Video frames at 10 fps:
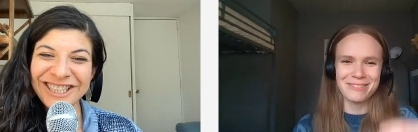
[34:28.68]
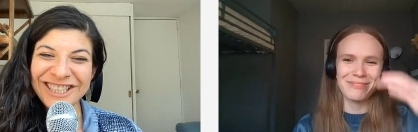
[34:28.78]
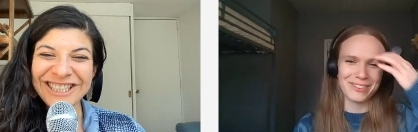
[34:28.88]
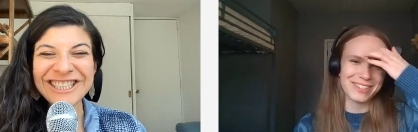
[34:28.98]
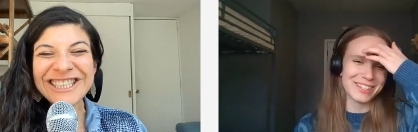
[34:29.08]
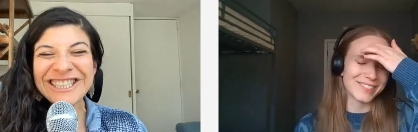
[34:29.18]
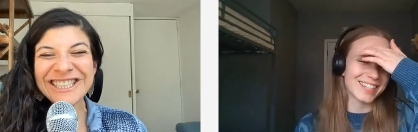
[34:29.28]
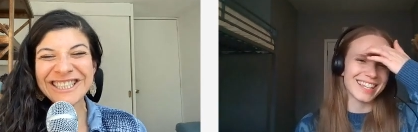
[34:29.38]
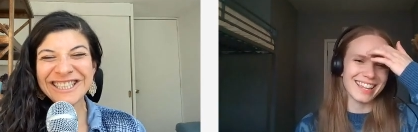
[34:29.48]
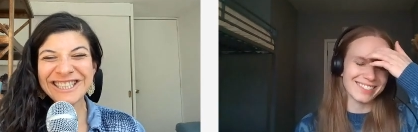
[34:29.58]
Speaker 1: we both
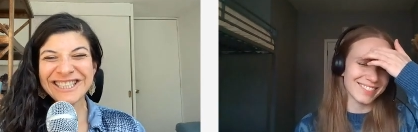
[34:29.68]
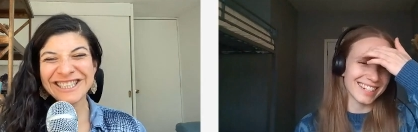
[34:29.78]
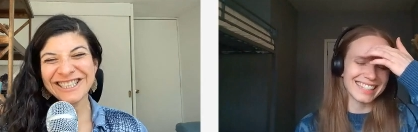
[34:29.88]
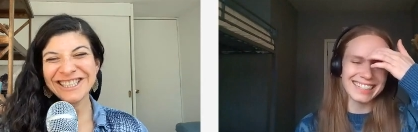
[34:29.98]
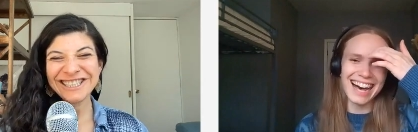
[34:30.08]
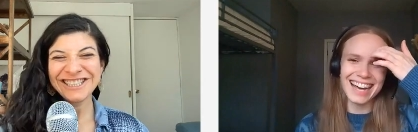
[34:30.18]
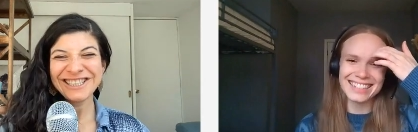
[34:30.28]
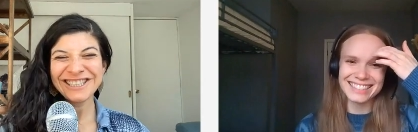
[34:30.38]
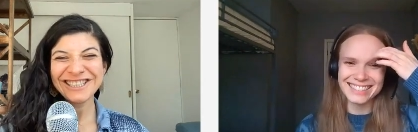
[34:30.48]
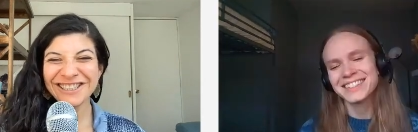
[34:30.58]
humor the other one a
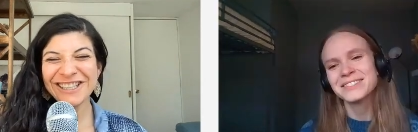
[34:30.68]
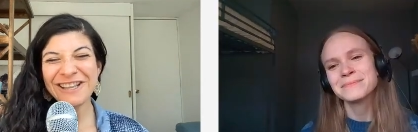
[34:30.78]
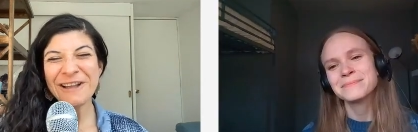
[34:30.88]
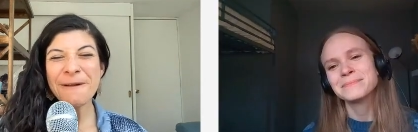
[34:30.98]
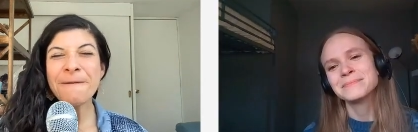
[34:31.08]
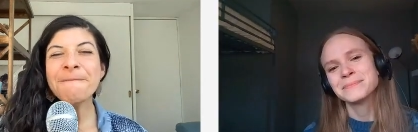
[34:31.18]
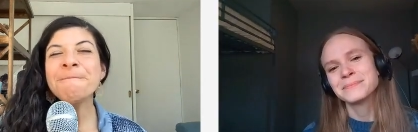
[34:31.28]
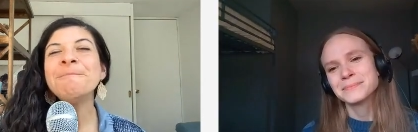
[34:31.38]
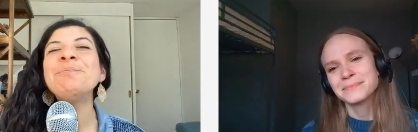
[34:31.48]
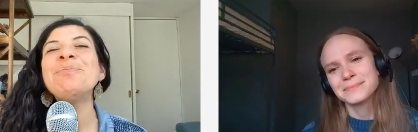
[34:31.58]
lot
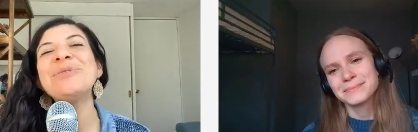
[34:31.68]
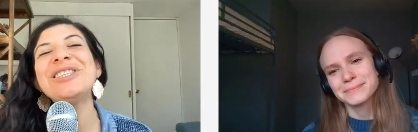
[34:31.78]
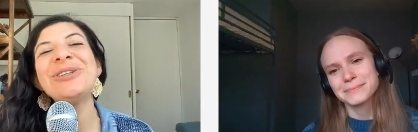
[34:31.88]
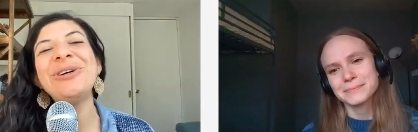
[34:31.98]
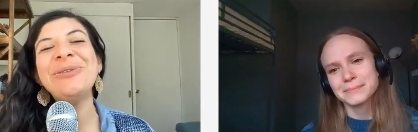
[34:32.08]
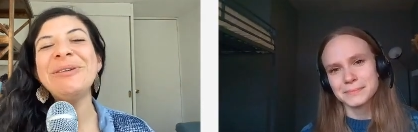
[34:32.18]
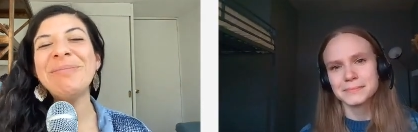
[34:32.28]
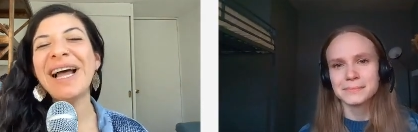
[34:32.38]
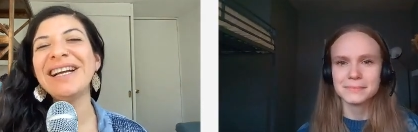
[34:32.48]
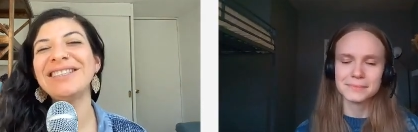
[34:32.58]
Speaker 2: so
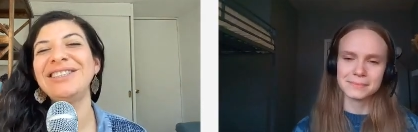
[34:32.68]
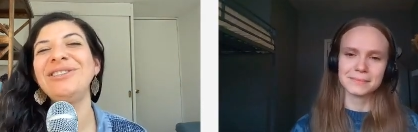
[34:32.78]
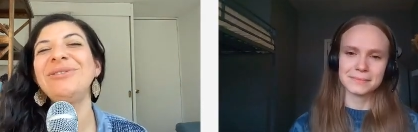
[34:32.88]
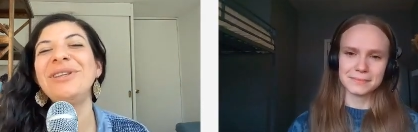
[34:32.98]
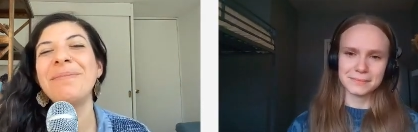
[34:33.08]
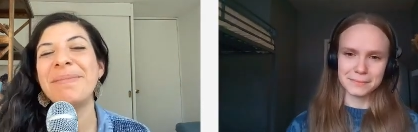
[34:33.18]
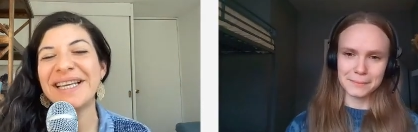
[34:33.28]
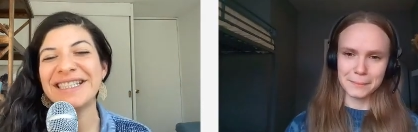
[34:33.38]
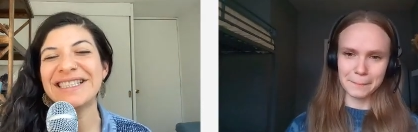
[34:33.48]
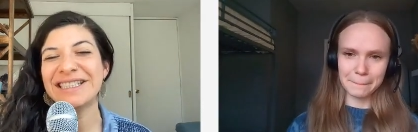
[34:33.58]
going back to the
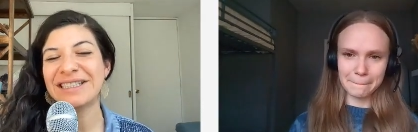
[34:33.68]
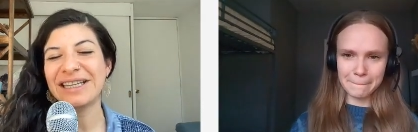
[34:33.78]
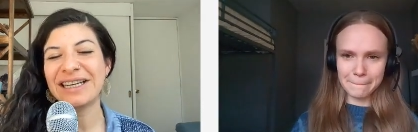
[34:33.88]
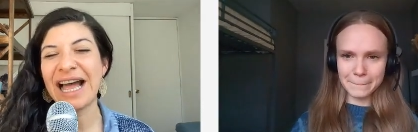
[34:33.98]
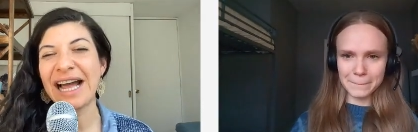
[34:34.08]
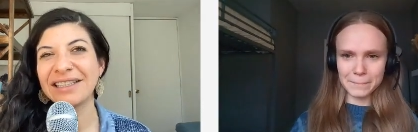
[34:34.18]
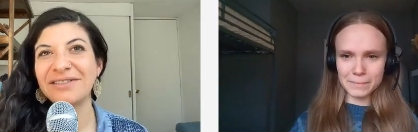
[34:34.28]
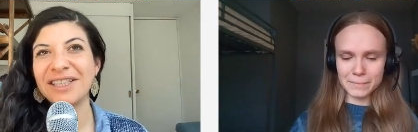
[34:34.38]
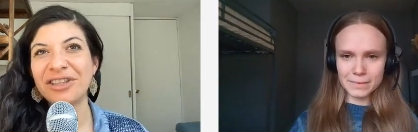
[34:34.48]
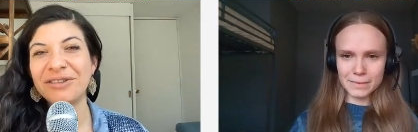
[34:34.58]
biggest
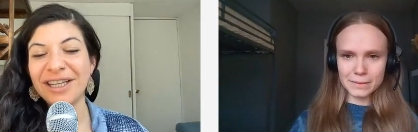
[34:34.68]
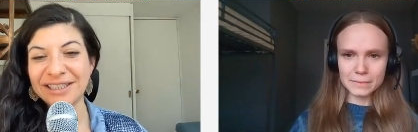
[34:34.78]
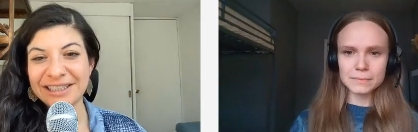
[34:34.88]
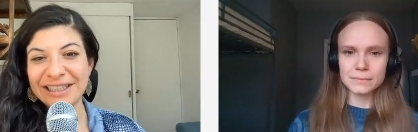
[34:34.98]
act of generosity